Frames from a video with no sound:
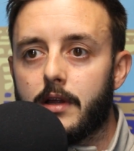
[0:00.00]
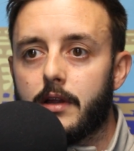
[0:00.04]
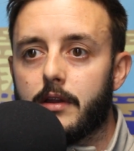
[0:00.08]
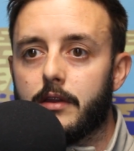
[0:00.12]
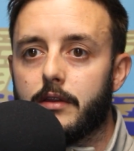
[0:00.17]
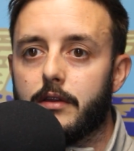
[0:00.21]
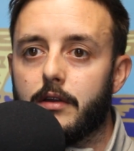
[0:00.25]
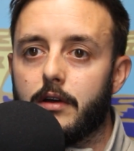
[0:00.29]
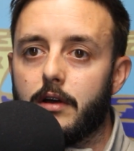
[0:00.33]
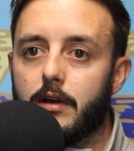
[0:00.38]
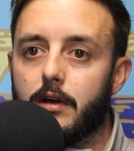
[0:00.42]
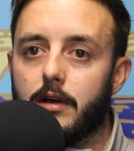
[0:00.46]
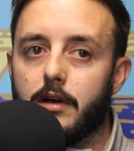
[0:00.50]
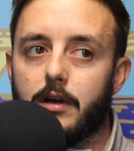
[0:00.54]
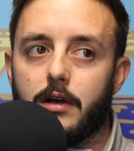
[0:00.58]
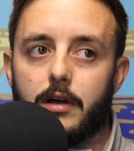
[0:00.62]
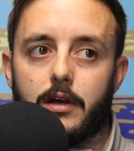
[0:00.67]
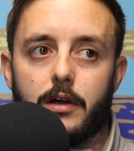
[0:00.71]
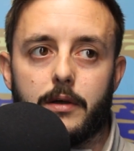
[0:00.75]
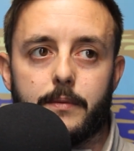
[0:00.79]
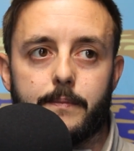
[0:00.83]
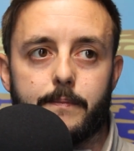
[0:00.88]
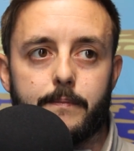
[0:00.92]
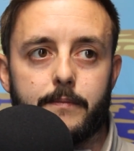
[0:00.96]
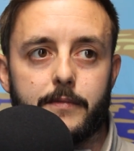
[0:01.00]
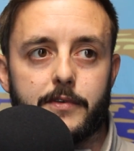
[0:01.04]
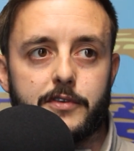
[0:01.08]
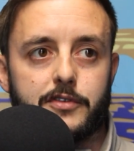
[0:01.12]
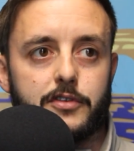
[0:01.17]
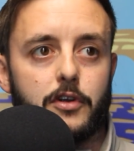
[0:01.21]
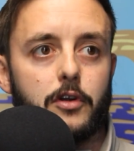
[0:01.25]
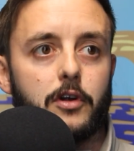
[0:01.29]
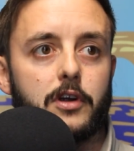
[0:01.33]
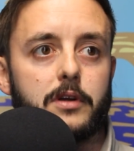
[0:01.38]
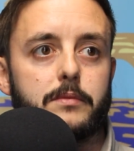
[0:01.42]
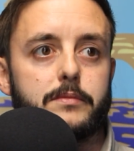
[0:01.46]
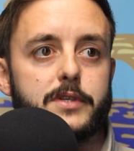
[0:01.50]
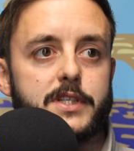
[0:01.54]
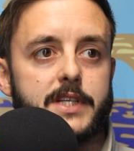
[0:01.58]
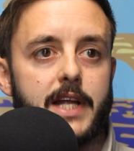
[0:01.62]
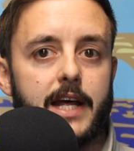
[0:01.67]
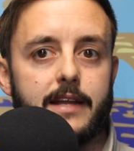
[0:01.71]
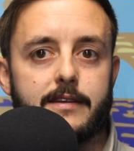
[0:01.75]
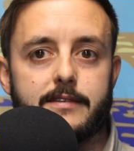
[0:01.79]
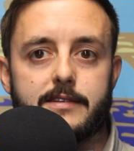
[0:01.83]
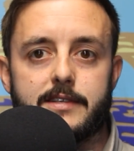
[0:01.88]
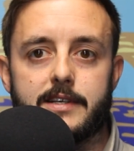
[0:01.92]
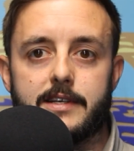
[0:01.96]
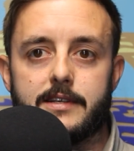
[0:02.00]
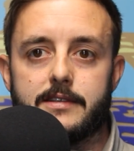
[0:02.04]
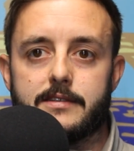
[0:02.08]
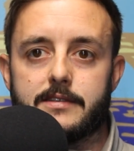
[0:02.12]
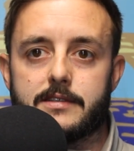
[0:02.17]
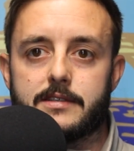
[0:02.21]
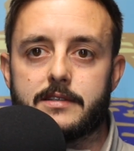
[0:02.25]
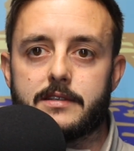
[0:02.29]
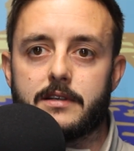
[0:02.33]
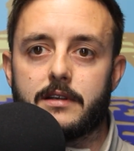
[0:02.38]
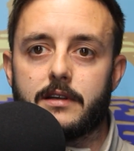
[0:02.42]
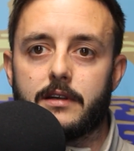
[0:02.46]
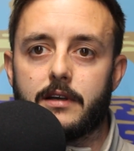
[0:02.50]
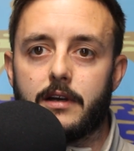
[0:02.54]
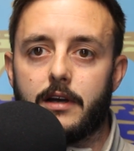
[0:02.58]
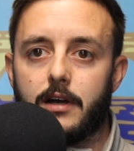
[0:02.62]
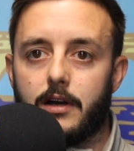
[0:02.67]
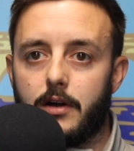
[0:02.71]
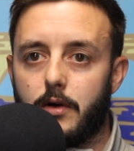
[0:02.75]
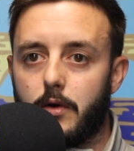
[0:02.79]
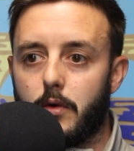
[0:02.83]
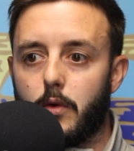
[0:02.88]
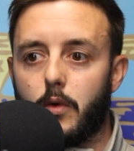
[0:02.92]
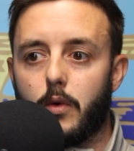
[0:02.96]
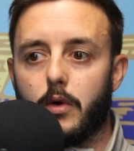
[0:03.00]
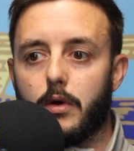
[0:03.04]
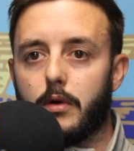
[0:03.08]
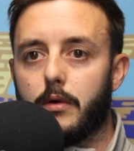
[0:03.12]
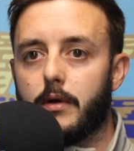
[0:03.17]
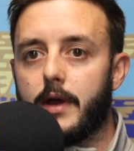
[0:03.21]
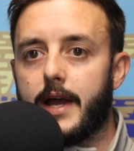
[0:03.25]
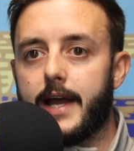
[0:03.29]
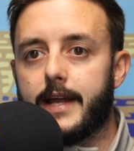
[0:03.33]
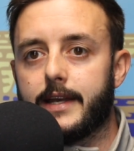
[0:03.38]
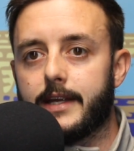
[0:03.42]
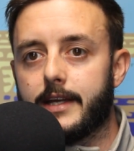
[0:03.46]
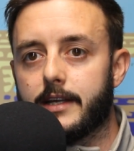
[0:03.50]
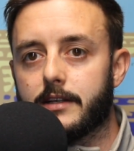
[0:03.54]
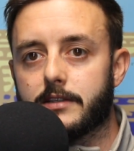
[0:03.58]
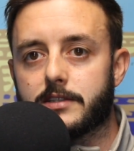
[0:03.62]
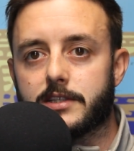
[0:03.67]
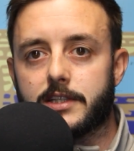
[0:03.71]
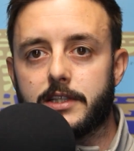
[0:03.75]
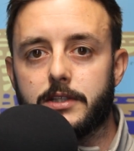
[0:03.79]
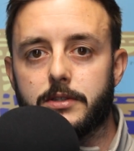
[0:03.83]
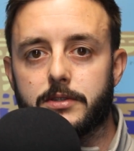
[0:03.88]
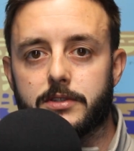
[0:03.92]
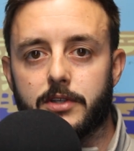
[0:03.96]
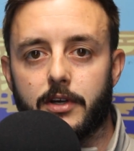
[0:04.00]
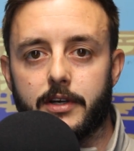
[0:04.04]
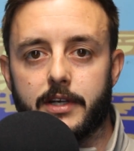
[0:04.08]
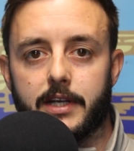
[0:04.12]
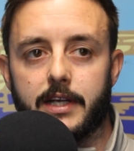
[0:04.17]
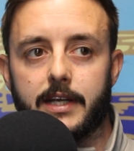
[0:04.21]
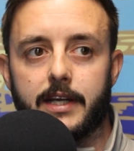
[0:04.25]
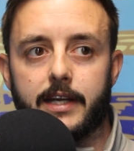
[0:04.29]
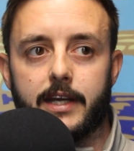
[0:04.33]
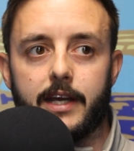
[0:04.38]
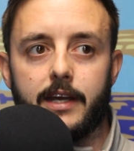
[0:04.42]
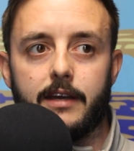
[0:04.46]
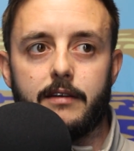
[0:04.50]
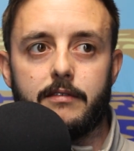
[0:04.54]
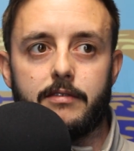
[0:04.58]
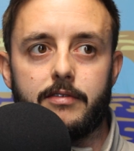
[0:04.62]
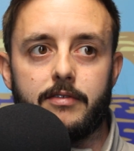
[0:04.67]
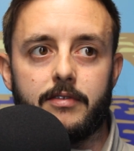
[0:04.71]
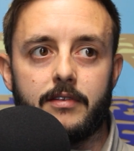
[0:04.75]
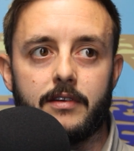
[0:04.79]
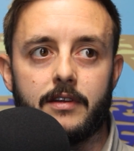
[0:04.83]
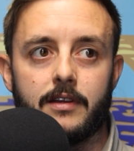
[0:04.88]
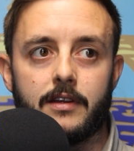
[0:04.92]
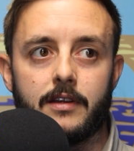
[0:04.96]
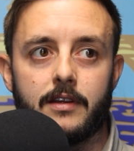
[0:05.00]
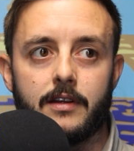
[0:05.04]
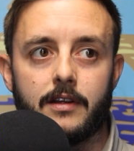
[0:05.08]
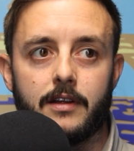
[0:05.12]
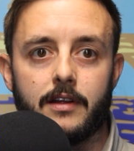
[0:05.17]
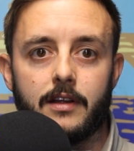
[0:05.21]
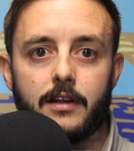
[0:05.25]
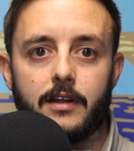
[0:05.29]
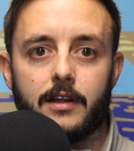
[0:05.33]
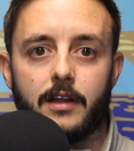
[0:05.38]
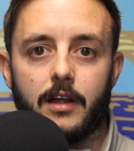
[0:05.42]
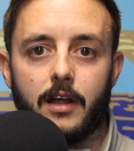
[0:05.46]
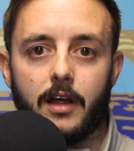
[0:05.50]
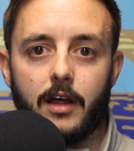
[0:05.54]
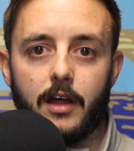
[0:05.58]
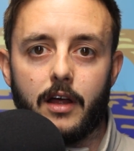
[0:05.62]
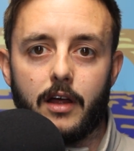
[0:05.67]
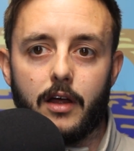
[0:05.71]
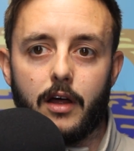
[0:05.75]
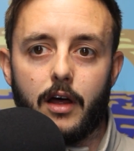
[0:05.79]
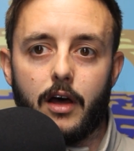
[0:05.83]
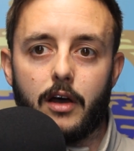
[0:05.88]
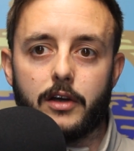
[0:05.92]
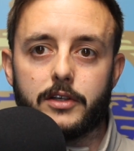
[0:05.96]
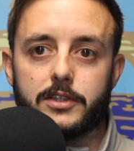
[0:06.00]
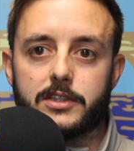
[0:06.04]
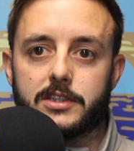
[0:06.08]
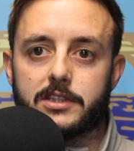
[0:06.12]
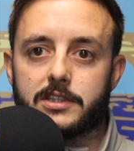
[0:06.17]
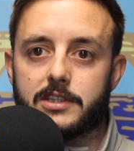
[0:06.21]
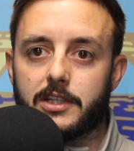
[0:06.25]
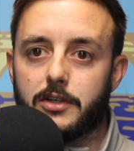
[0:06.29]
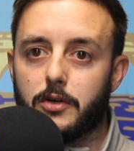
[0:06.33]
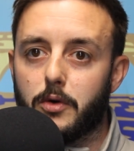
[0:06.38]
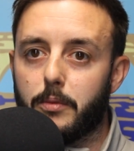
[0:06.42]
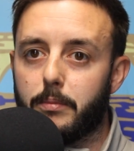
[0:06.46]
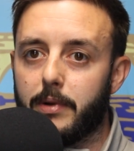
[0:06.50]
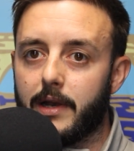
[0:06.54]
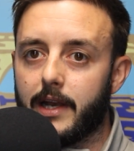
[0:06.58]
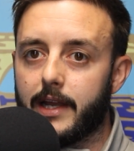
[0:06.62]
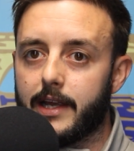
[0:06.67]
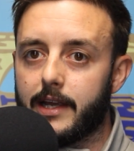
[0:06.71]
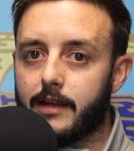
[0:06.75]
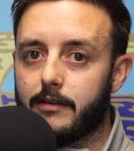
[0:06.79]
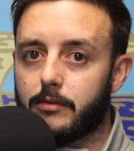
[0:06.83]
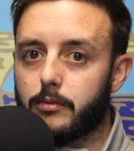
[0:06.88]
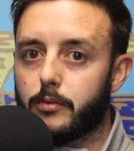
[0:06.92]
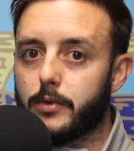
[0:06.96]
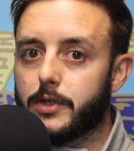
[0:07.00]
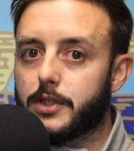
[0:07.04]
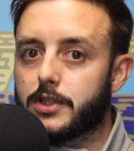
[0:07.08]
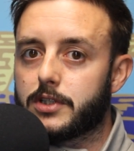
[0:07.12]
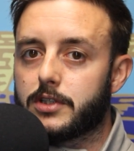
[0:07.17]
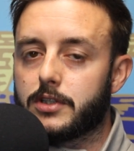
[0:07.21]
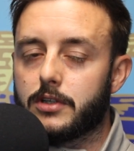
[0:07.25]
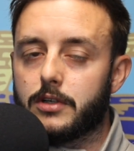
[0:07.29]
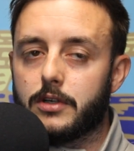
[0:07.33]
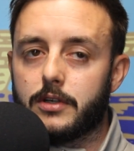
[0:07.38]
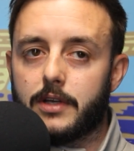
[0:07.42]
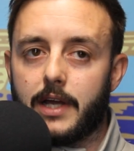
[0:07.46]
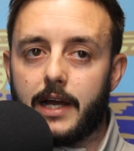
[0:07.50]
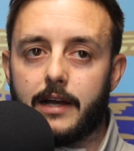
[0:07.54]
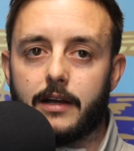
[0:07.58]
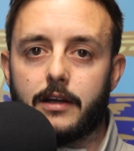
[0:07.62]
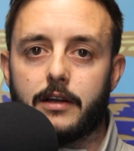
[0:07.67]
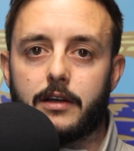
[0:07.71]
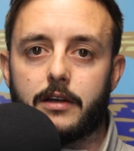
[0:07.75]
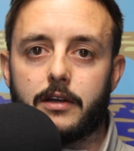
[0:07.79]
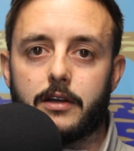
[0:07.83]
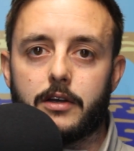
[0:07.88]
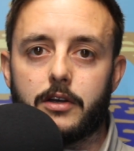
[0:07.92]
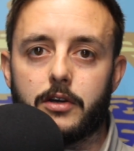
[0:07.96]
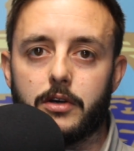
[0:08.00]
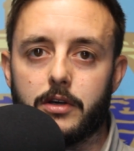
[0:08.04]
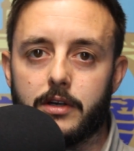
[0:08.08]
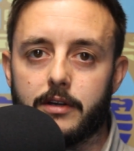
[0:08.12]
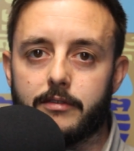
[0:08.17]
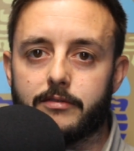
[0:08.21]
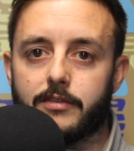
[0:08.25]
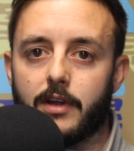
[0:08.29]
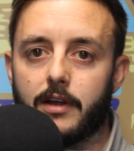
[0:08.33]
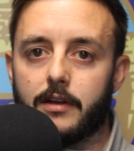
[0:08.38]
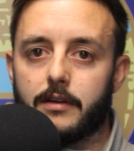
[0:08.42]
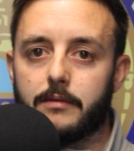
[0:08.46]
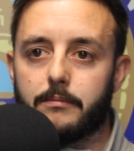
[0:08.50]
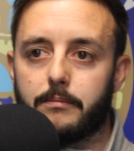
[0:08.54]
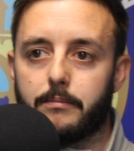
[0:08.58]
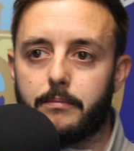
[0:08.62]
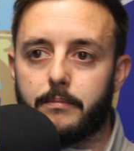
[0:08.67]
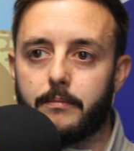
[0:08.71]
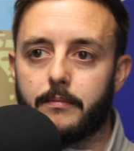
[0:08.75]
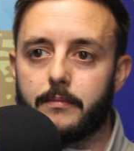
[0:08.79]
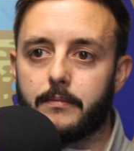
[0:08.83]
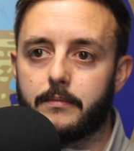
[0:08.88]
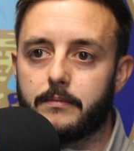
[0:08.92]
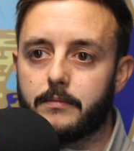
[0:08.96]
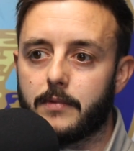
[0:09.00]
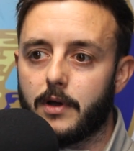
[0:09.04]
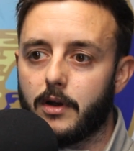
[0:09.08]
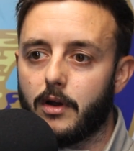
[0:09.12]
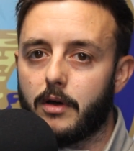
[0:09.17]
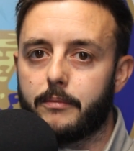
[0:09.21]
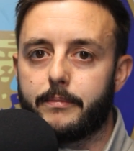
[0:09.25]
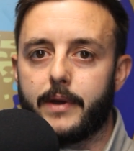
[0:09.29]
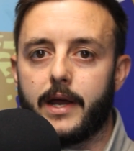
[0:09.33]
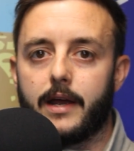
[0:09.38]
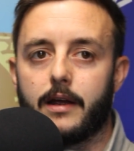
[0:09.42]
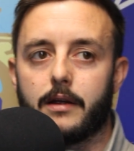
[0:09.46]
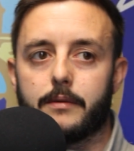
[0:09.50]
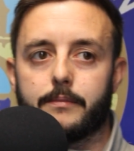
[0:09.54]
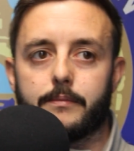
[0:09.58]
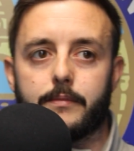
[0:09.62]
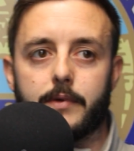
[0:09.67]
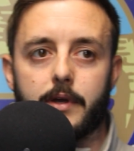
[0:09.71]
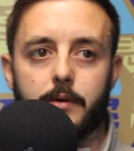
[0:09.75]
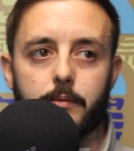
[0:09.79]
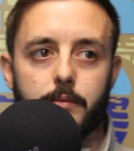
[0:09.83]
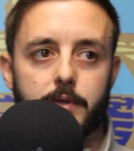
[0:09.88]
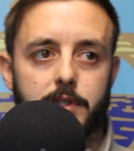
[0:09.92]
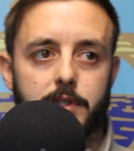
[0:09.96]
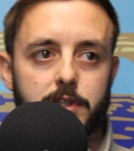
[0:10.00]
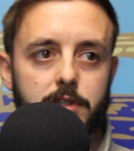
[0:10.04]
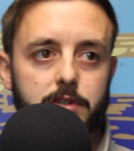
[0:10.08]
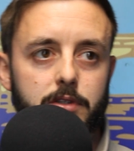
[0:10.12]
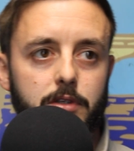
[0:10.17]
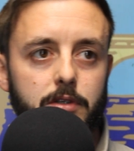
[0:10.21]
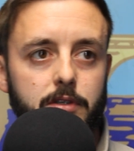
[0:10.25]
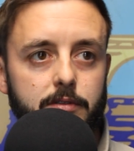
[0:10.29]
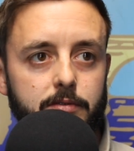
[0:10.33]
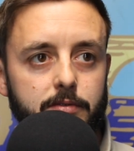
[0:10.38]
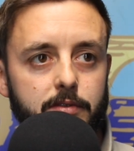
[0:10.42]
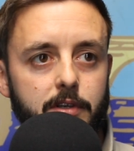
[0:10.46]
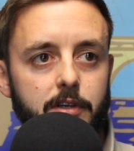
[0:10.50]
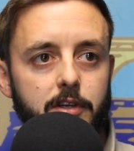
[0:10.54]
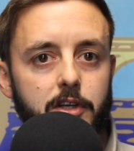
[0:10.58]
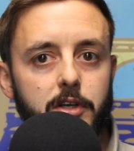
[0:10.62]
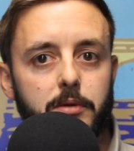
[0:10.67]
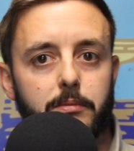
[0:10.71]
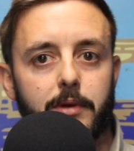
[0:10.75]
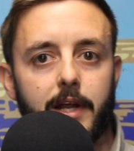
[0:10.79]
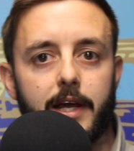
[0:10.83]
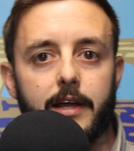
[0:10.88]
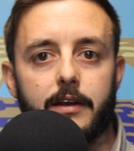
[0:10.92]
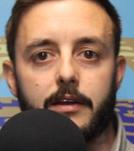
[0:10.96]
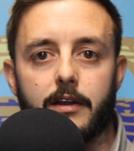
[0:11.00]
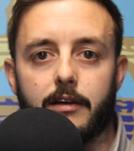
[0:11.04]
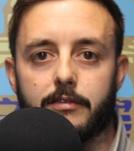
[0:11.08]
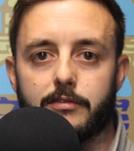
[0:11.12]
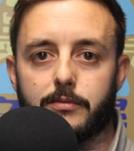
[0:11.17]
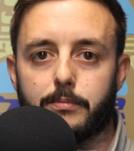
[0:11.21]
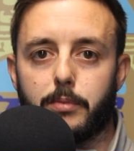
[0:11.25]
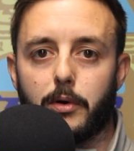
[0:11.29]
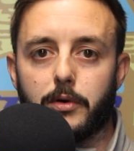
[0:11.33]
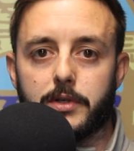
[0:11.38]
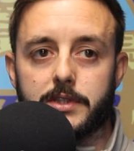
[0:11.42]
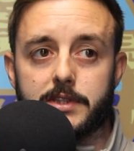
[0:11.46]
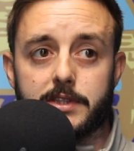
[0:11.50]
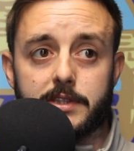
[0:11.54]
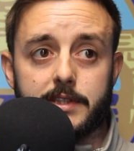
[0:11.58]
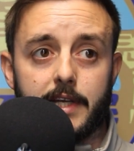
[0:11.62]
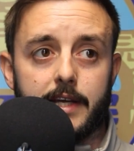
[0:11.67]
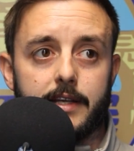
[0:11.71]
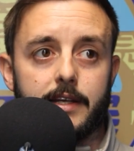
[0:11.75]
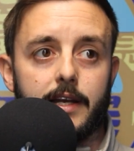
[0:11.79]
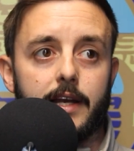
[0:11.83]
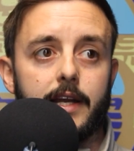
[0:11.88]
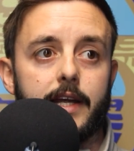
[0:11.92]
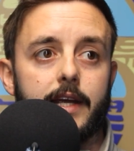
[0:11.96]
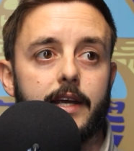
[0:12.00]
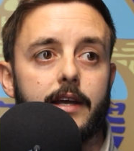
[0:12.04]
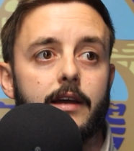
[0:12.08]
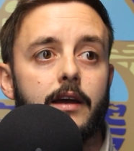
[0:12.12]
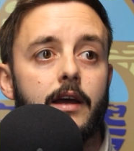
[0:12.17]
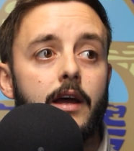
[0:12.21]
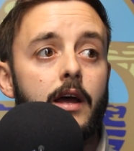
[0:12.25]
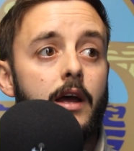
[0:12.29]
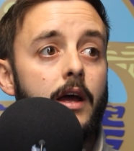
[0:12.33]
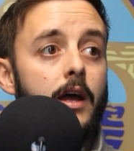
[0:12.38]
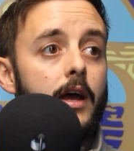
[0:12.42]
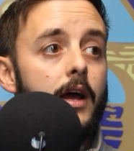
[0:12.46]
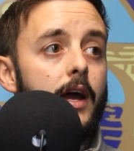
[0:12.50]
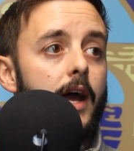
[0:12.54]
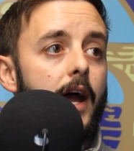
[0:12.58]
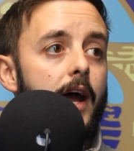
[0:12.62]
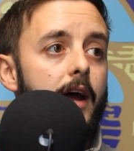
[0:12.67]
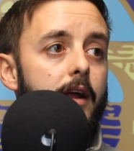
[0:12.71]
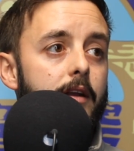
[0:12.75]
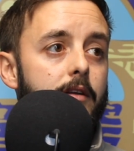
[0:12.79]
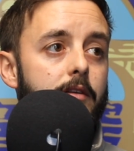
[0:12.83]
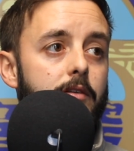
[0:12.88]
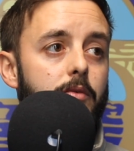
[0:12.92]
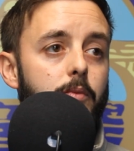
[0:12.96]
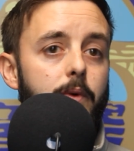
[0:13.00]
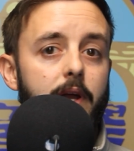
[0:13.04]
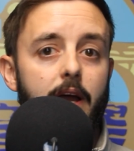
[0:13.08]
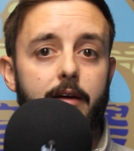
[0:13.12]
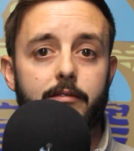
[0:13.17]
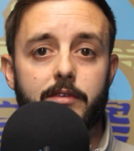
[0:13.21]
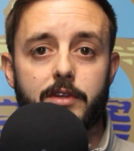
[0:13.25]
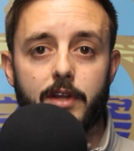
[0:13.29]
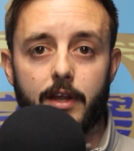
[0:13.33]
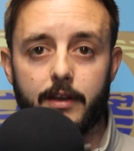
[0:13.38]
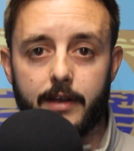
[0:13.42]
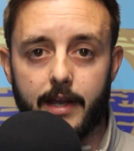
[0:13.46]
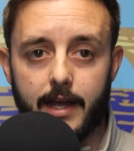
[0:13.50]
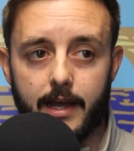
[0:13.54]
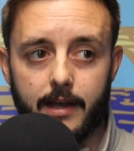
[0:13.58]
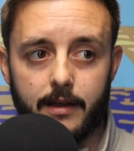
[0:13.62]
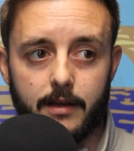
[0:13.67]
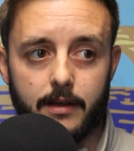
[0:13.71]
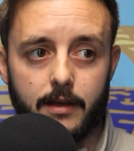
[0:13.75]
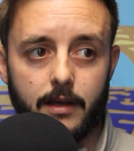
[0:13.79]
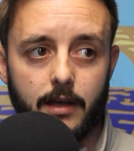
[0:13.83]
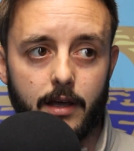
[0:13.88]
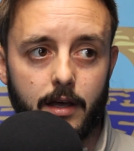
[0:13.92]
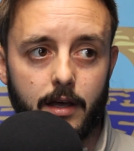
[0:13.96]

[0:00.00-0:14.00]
the circumstances or any excuse I can give, I still believe we should and could have done a lot better, and we should have accumulated enough points to stay in the league, and we haven't done that.